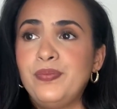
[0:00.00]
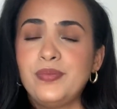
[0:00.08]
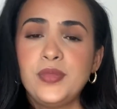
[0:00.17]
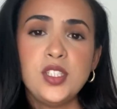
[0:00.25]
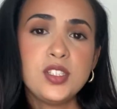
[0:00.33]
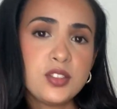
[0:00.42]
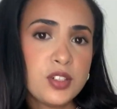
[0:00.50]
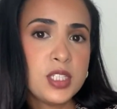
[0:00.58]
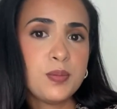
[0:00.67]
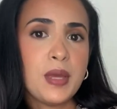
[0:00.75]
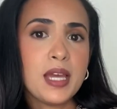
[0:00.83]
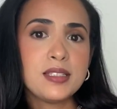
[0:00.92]
Just
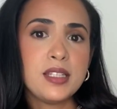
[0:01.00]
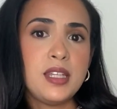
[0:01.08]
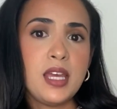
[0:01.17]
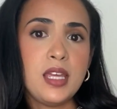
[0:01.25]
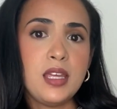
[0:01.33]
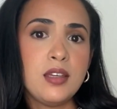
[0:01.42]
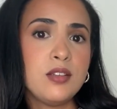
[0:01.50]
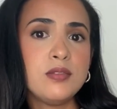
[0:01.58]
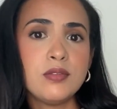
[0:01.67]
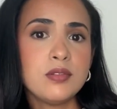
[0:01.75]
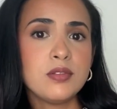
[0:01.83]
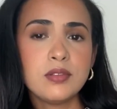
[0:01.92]
respect the day.
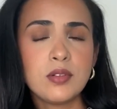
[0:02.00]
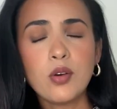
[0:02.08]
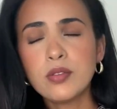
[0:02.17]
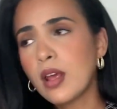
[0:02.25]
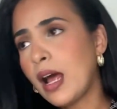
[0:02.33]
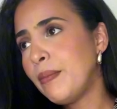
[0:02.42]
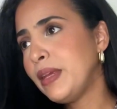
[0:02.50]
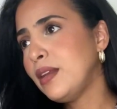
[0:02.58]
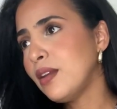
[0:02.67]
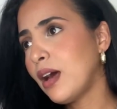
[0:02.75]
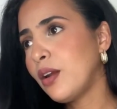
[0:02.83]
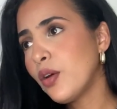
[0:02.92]
I
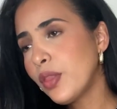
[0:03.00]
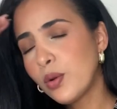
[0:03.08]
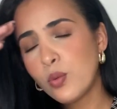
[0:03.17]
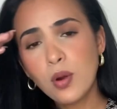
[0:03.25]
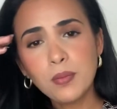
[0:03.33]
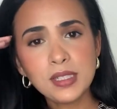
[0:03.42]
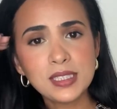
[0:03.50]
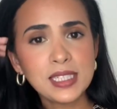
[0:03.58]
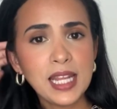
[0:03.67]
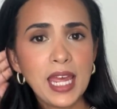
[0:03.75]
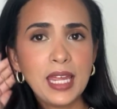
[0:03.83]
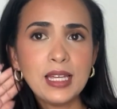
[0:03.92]
mean, another woman's
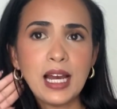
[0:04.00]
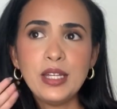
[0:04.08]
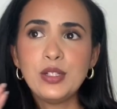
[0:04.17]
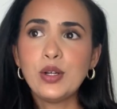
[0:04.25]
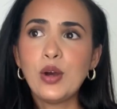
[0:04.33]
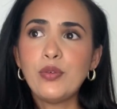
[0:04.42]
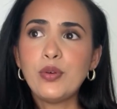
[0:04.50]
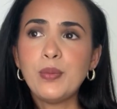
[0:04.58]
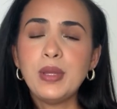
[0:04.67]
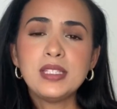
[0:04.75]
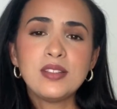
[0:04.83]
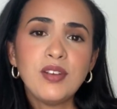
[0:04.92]
day. I don't know, for me
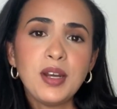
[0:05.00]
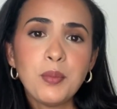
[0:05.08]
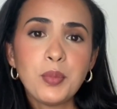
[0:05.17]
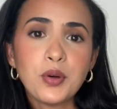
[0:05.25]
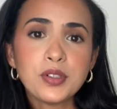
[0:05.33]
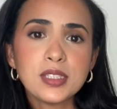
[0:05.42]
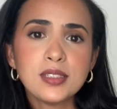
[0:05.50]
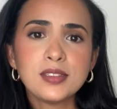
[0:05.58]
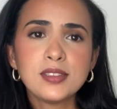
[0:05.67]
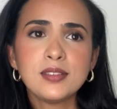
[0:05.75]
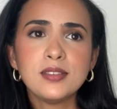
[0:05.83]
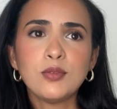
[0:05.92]
it's very important.
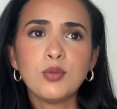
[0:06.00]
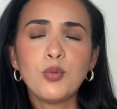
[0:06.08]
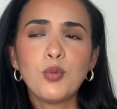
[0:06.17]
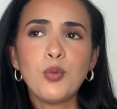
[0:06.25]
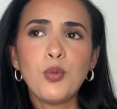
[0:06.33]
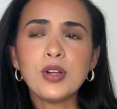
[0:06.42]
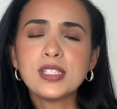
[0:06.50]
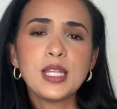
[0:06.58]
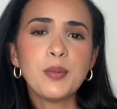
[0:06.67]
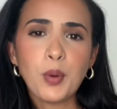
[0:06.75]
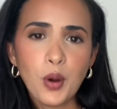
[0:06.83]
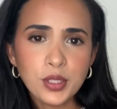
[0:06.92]
What's the
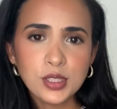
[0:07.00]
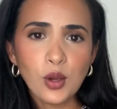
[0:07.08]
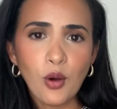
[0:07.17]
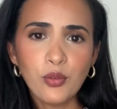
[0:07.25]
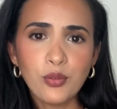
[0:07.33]
point of